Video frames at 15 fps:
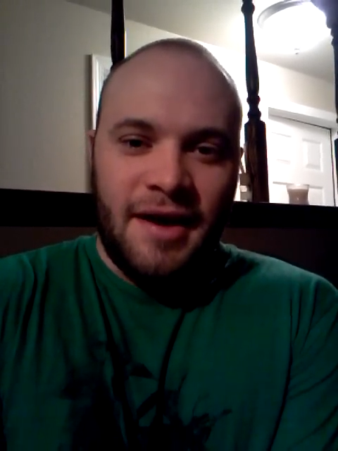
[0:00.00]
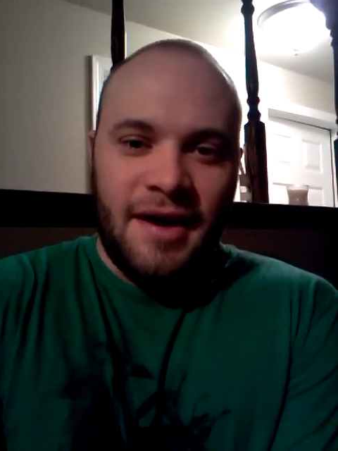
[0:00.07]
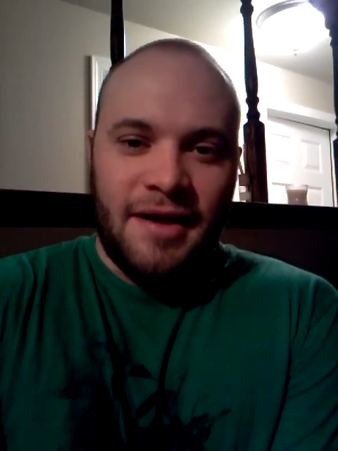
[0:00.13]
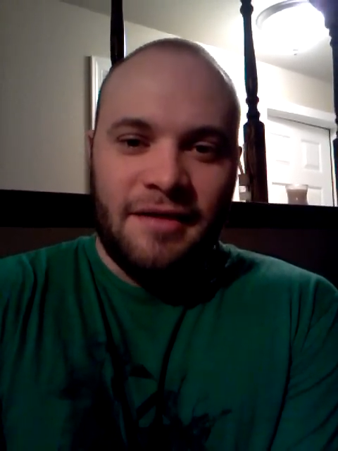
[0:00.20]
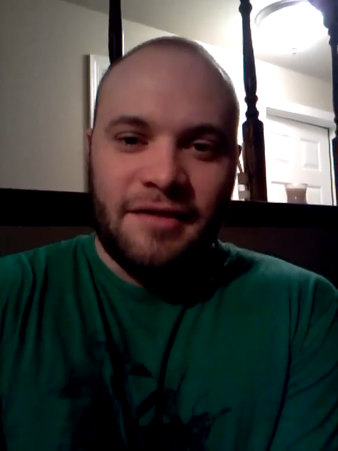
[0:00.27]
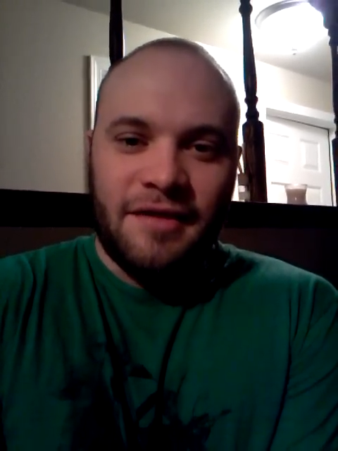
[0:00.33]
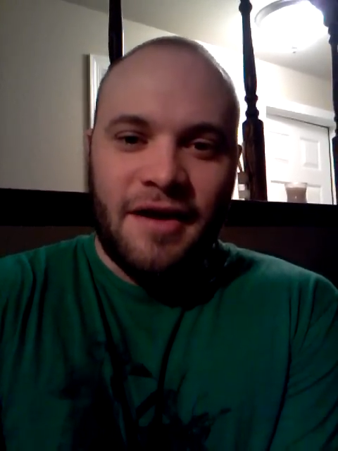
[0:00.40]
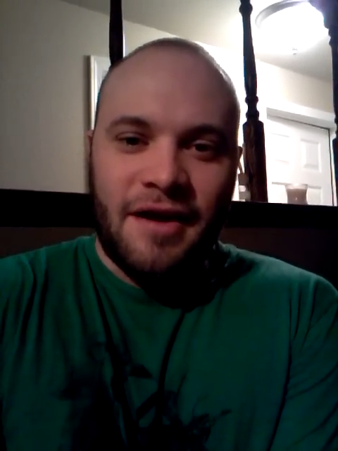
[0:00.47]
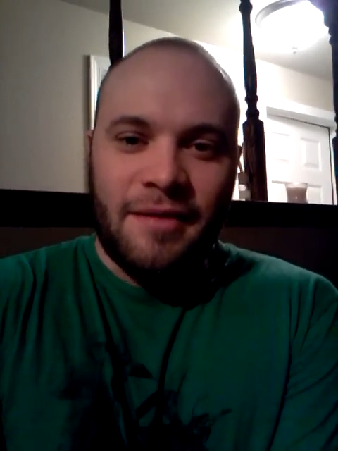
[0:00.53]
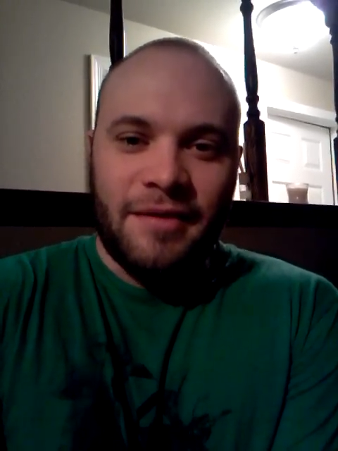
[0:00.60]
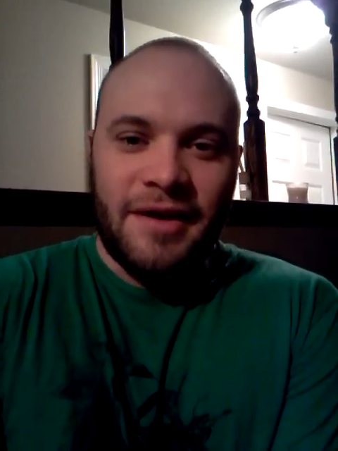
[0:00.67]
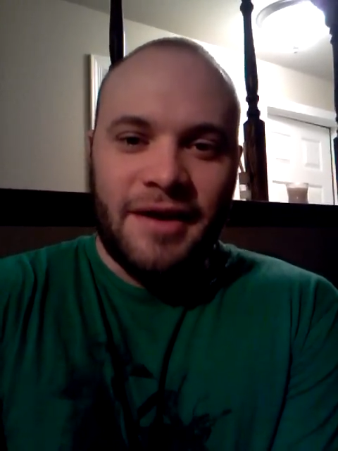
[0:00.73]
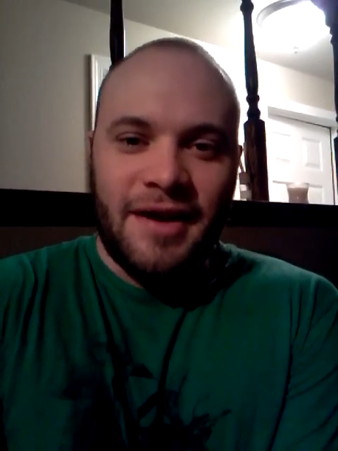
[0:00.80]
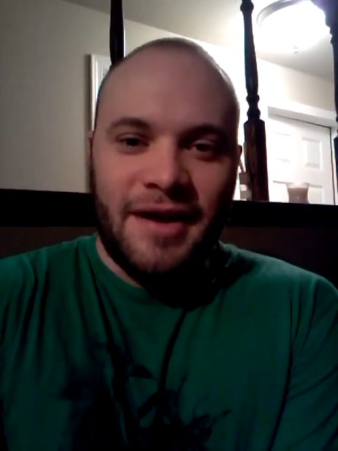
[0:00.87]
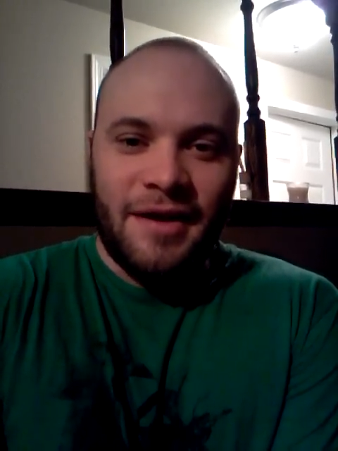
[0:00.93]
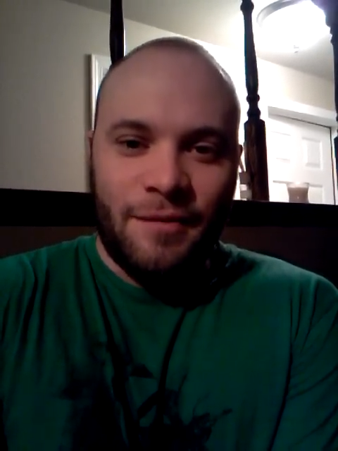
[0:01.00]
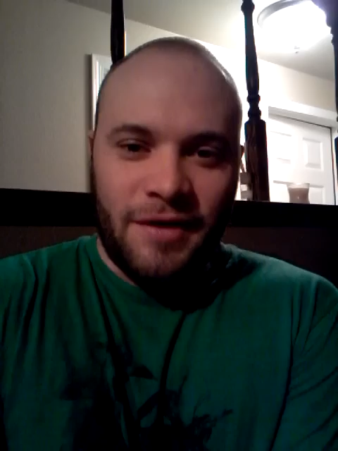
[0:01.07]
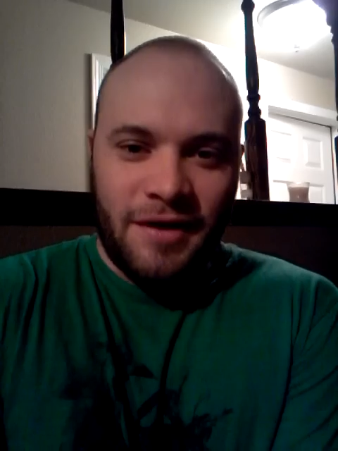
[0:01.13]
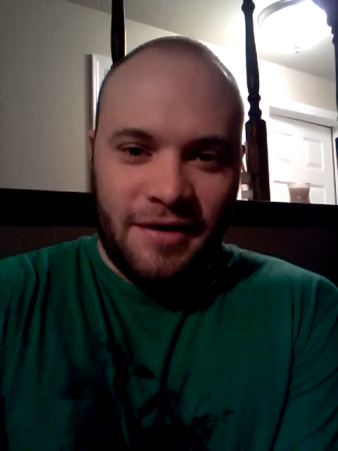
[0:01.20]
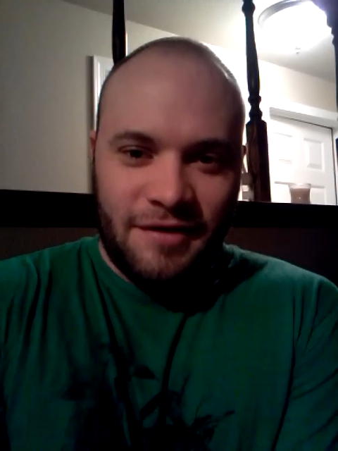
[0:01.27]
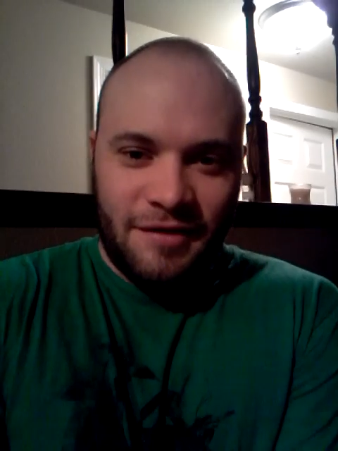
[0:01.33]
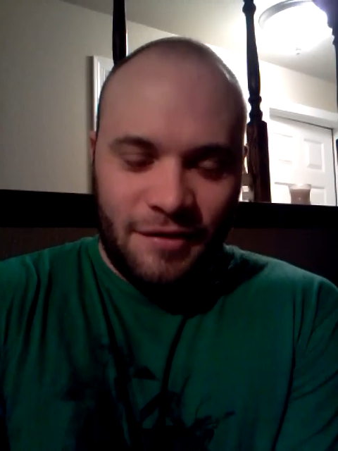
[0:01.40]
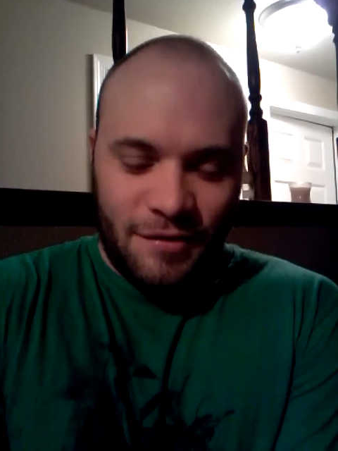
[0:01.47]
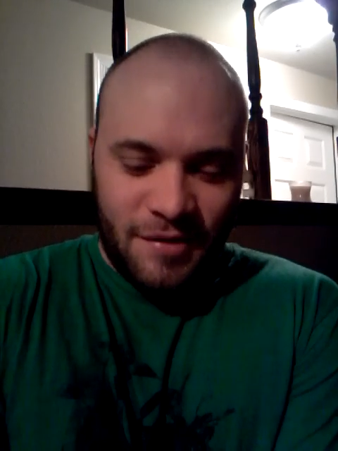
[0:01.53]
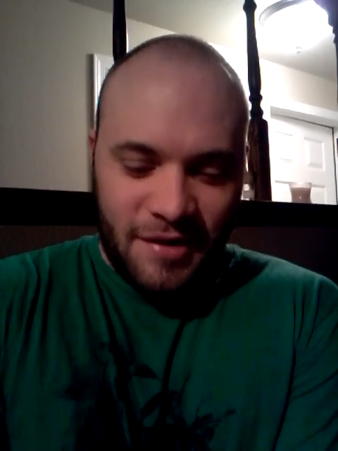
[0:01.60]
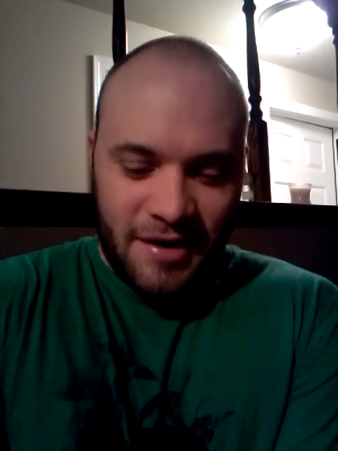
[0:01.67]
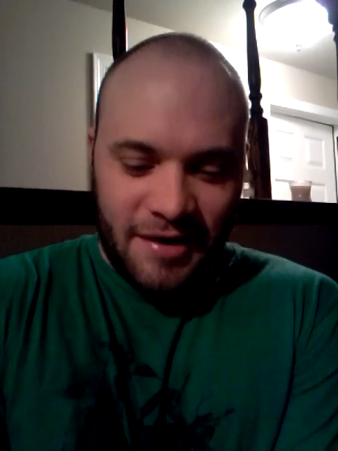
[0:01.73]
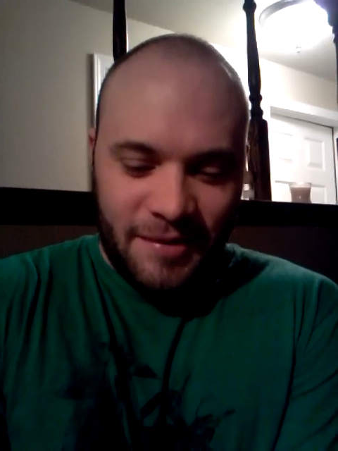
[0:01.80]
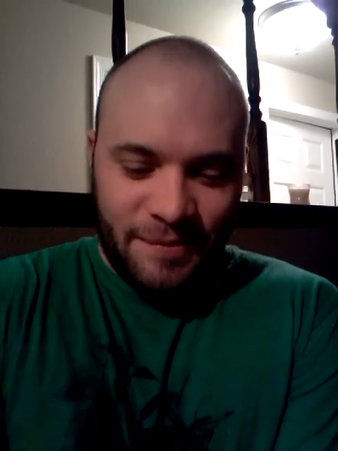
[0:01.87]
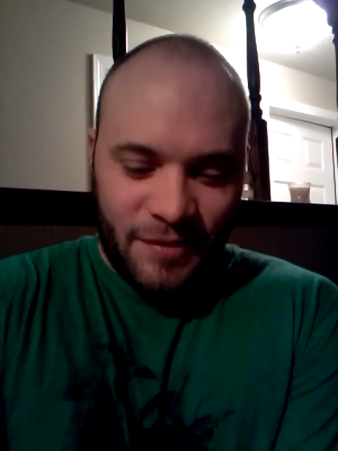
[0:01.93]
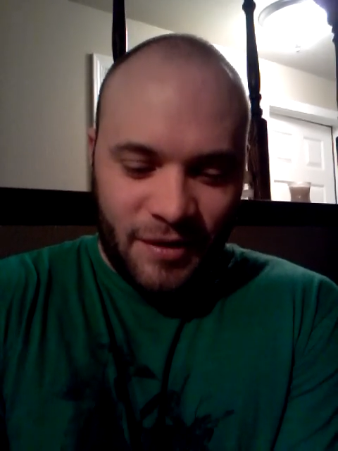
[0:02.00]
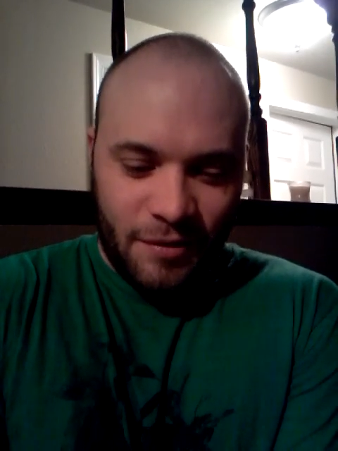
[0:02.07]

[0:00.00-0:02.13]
in this economy, and we need to uh,